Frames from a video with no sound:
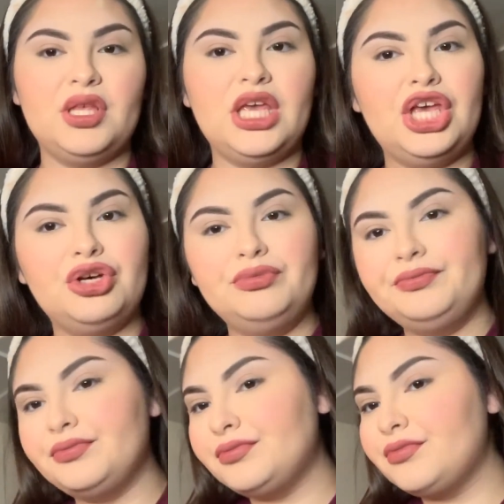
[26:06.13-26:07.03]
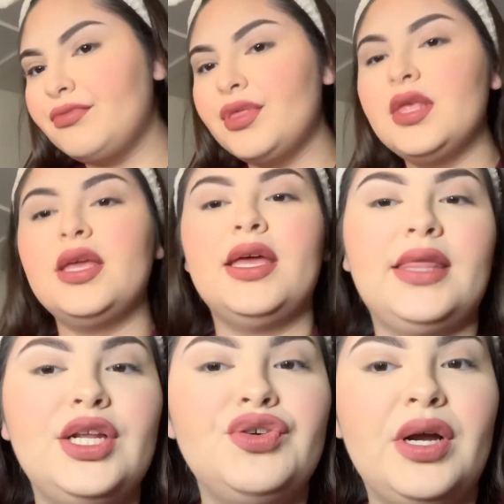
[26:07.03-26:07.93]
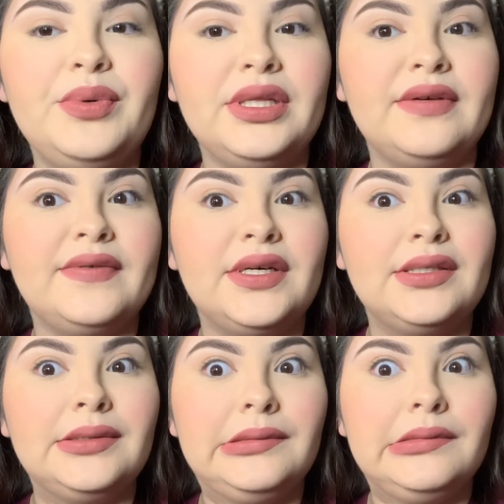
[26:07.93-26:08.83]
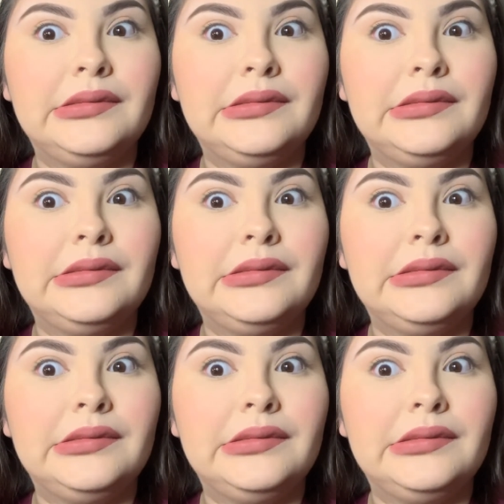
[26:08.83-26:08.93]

Cute. They dry really fast.